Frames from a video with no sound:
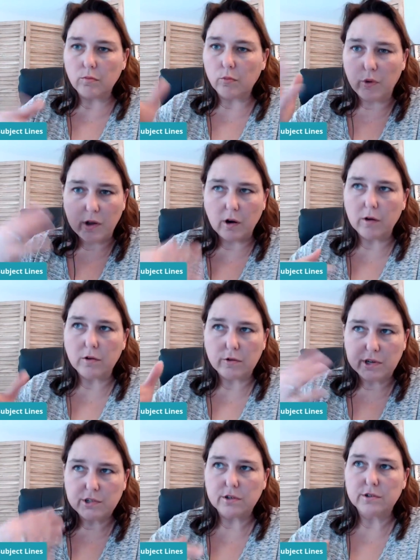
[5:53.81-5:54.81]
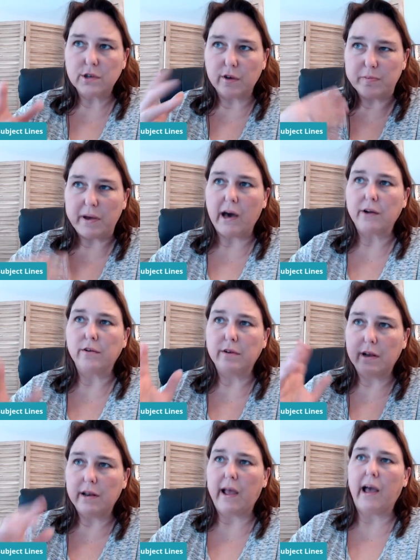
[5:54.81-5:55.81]
We are creatures of
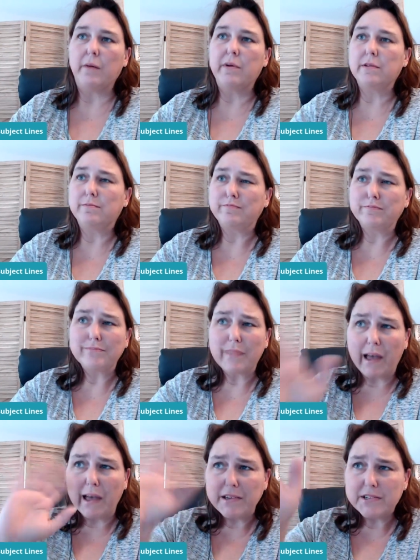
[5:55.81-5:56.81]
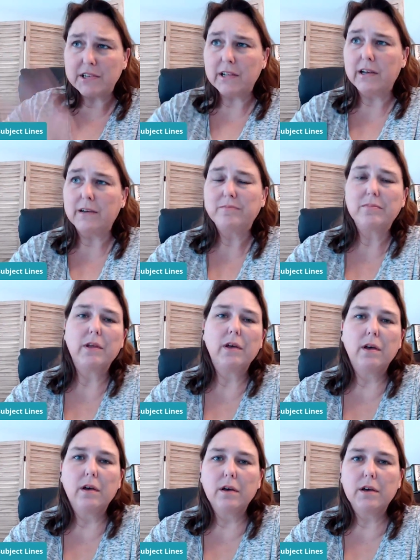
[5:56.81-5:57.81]
pattern and habit. Hey, Sheila,
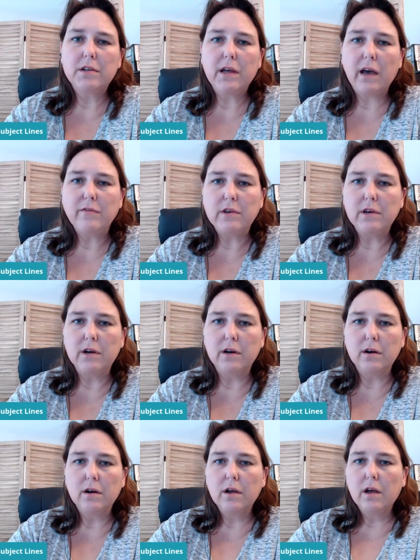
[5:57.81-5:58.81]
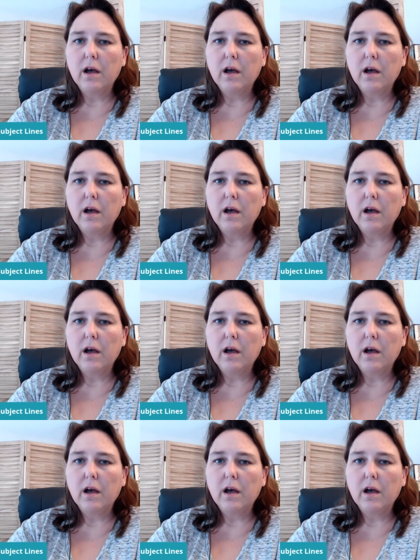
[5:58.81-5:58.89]
good to have you here.